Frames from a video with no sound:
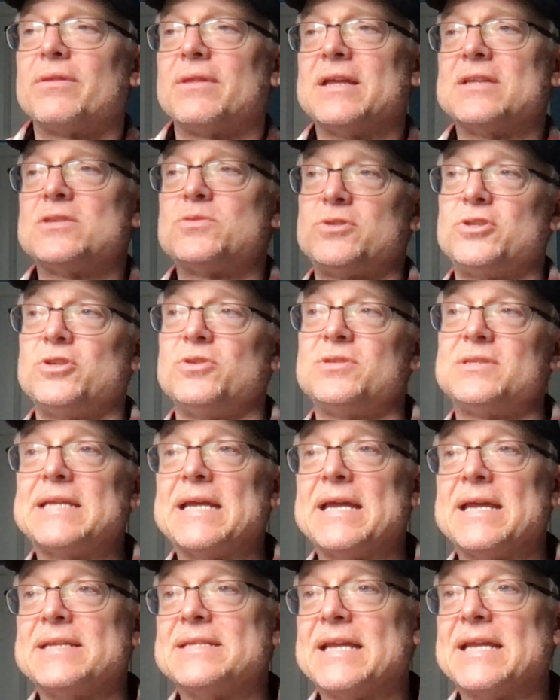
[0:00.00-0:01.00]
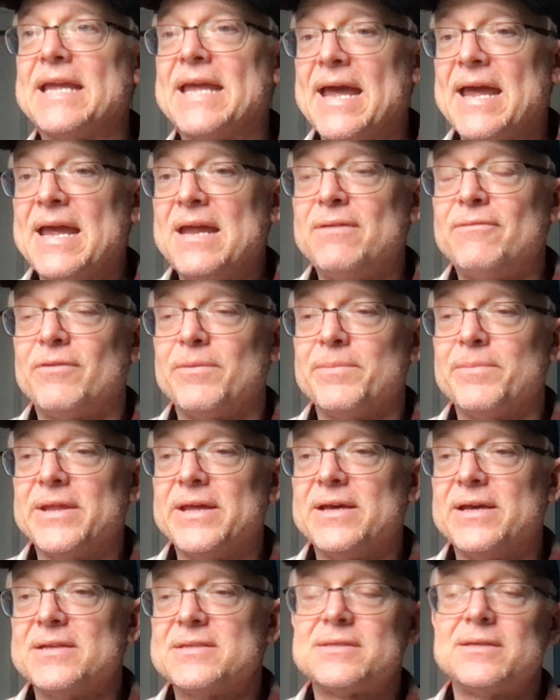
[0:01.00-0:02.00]
that's what you stand to gain from
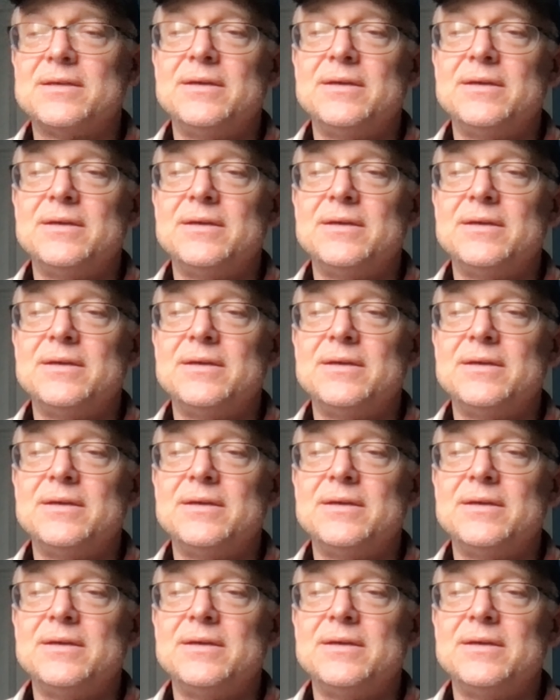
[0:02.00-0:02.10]
this.